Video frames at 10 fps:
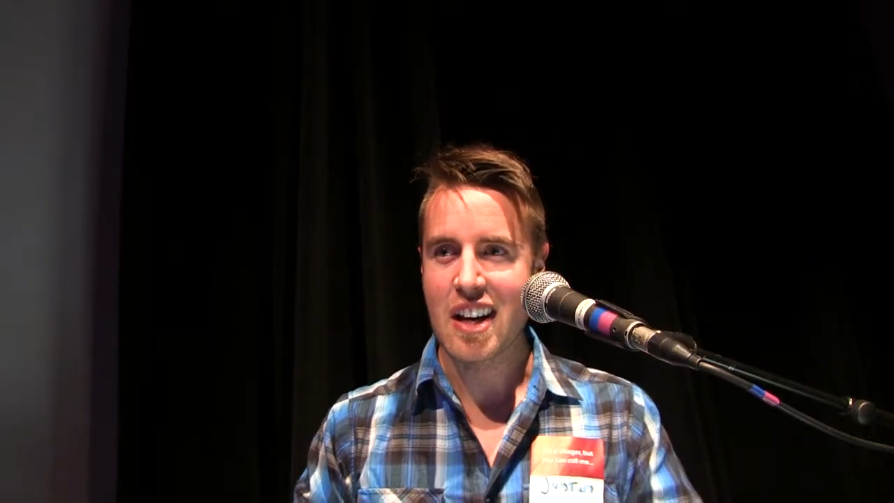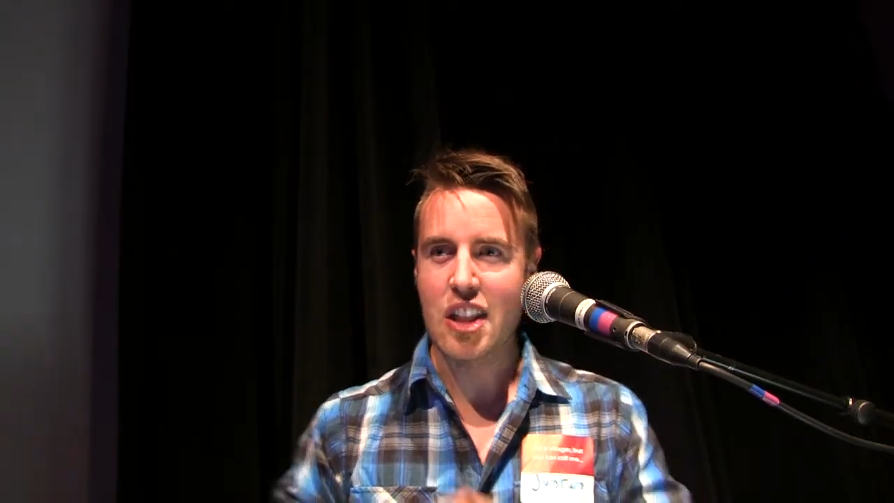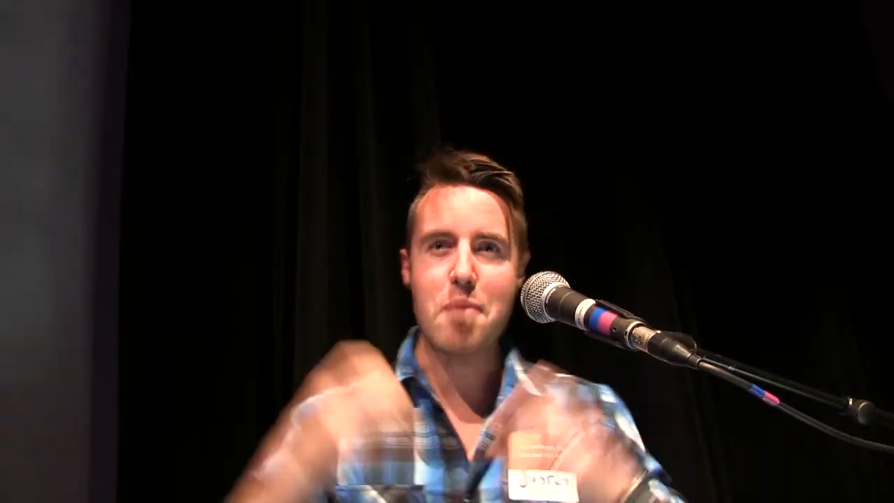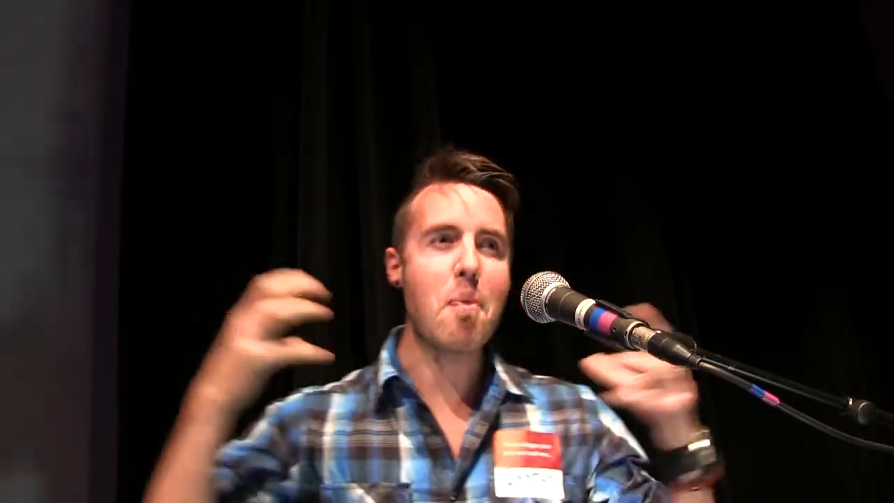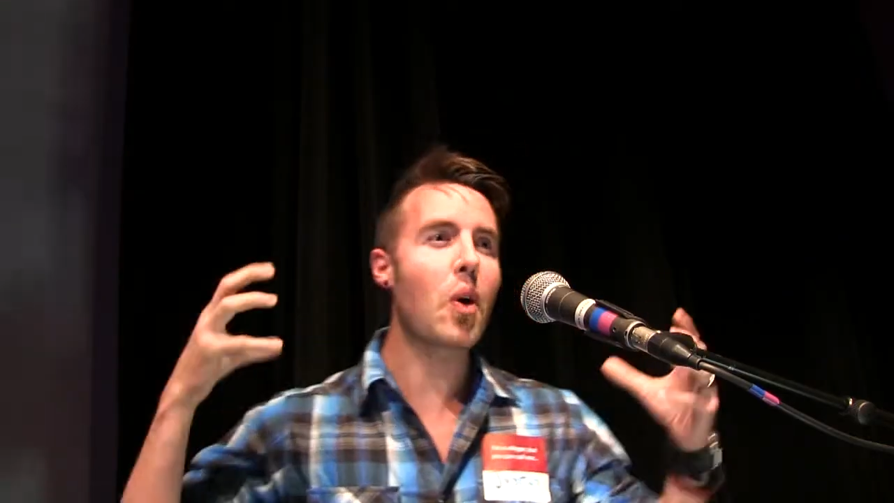
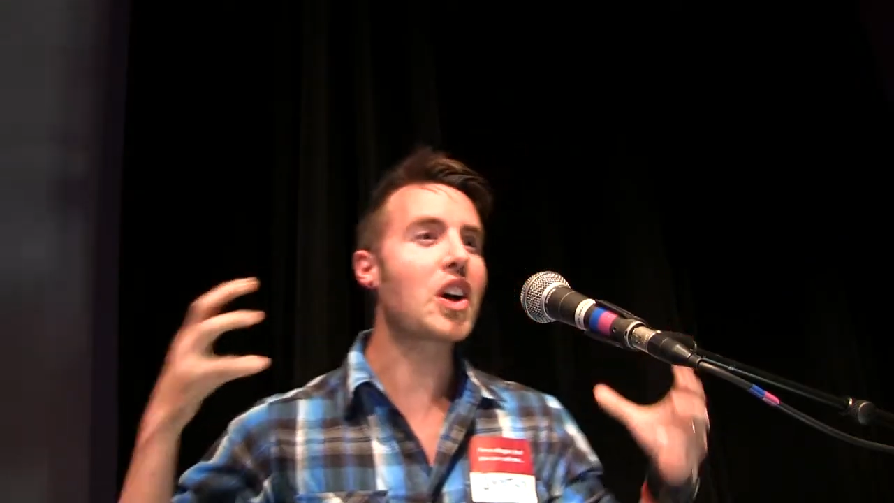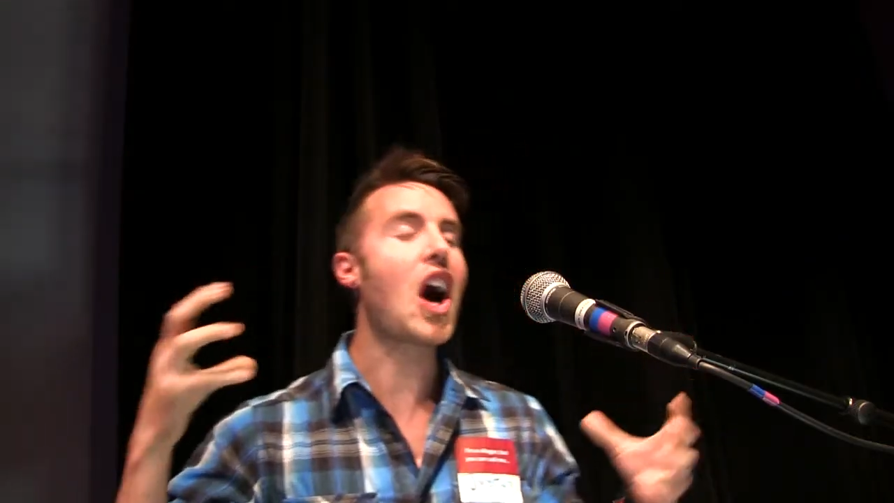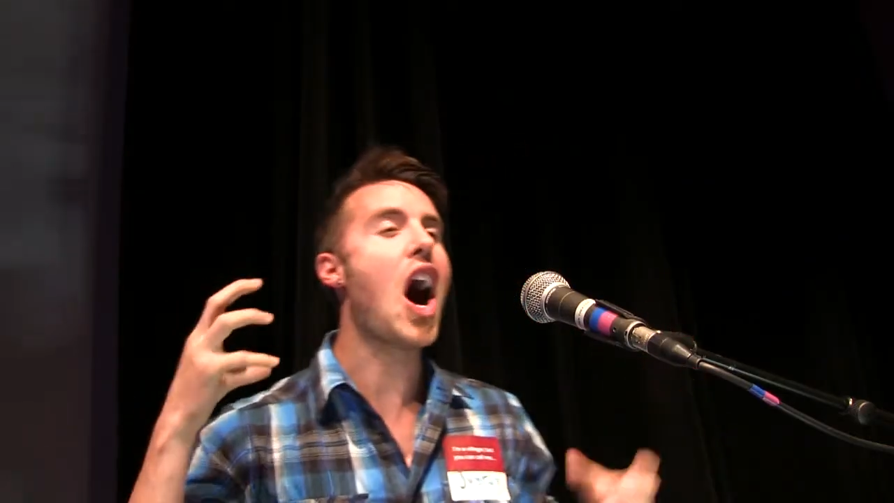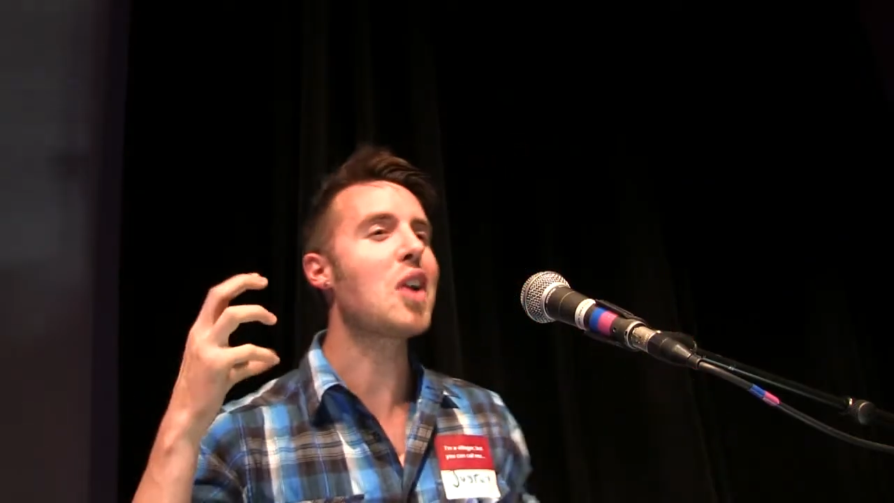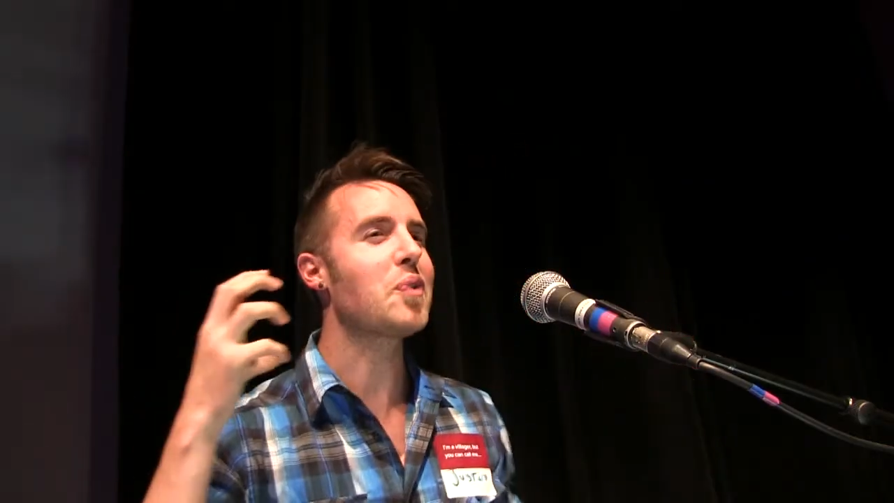The more
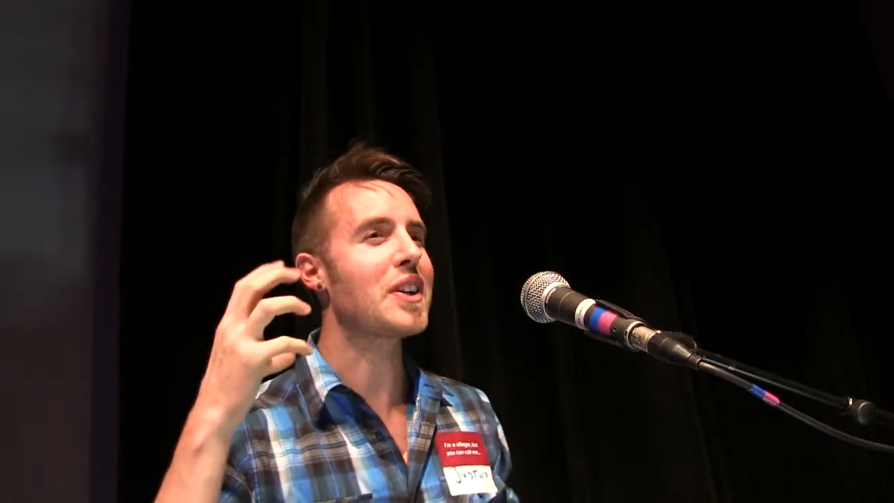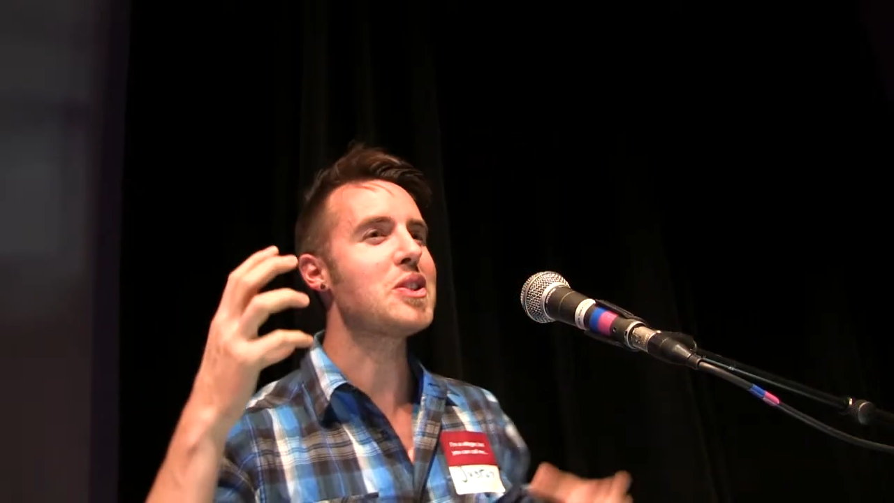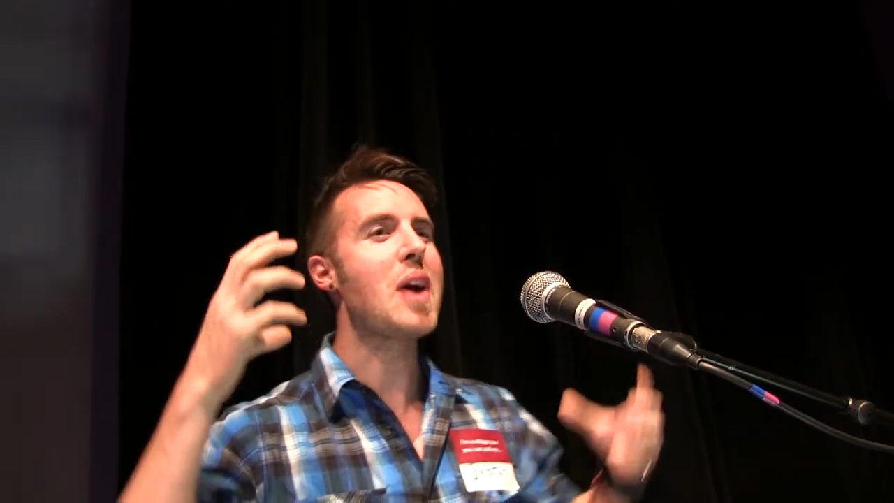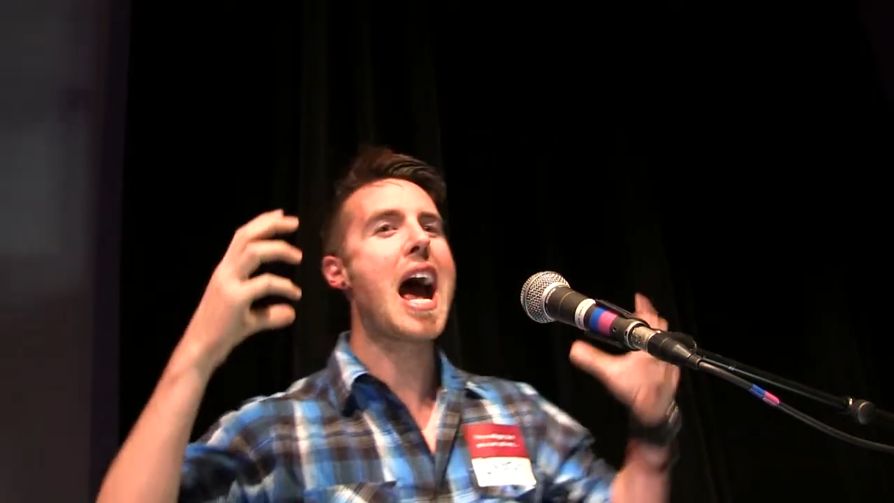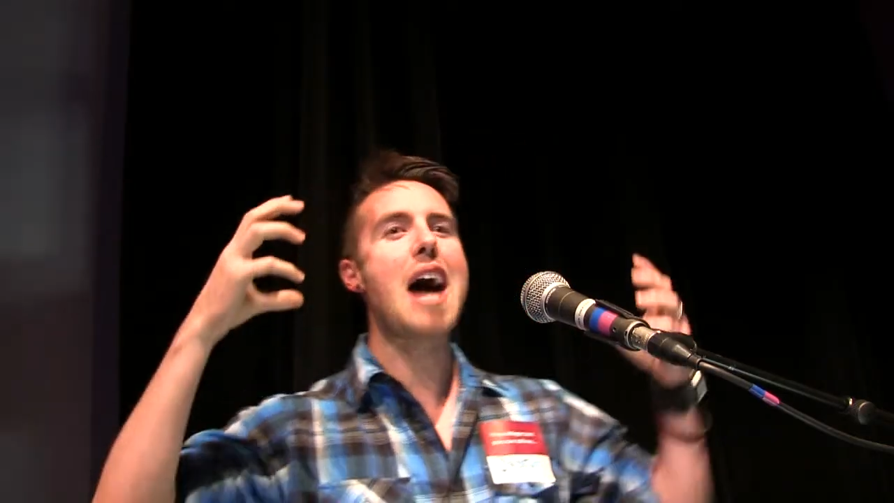conflict
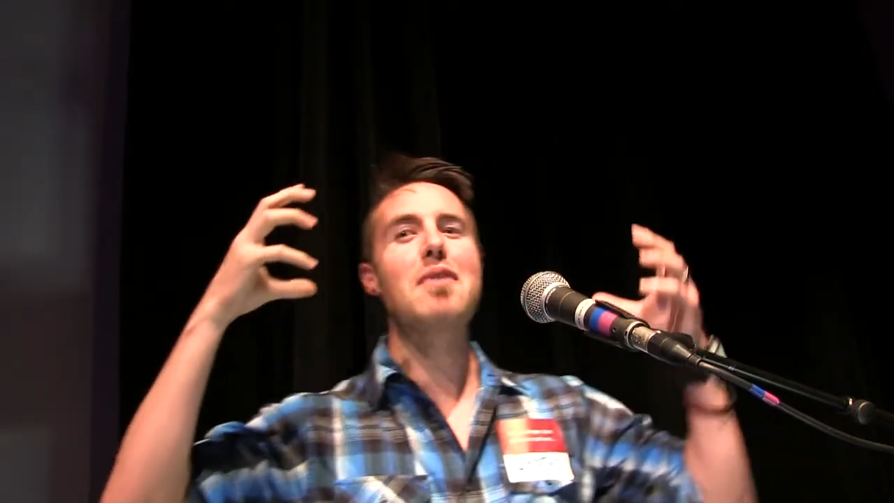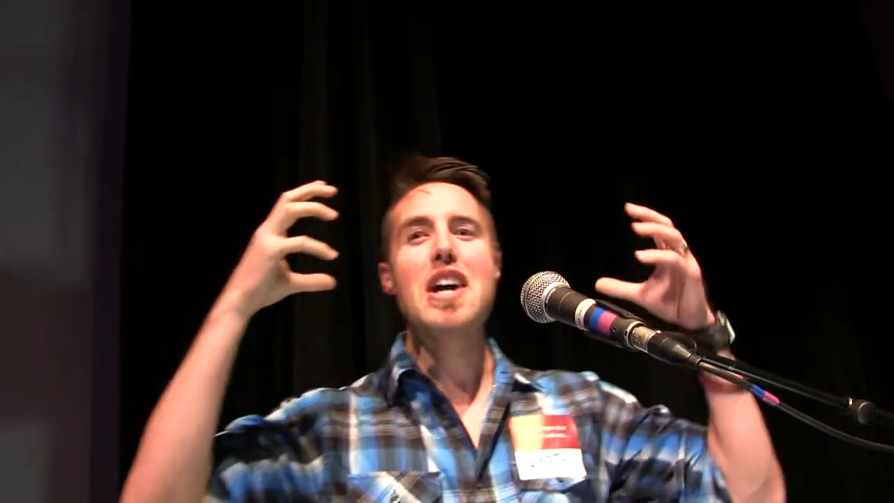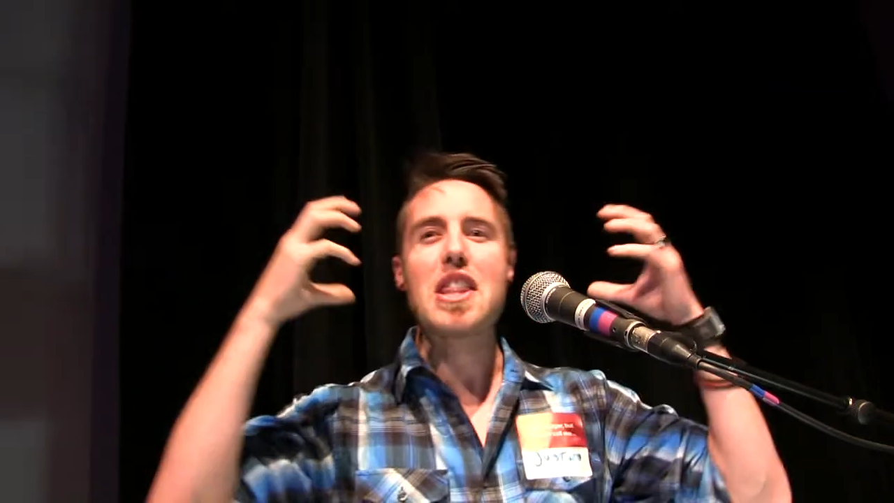you have,